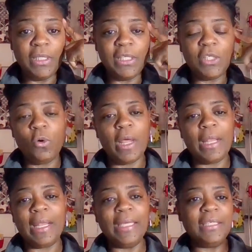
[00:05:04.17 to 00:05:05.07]
this, or I
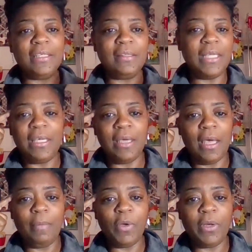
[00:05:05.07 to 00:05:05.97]
like to think
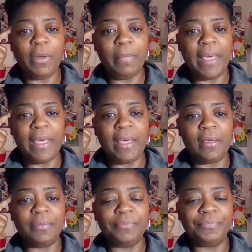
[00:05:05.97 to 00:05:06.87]
I'm going to
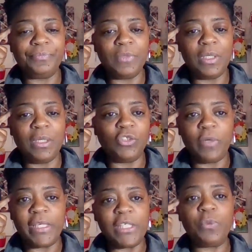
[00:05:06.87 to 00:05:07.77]
make a
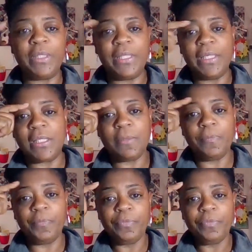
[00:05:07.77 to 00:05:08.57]
dress with this.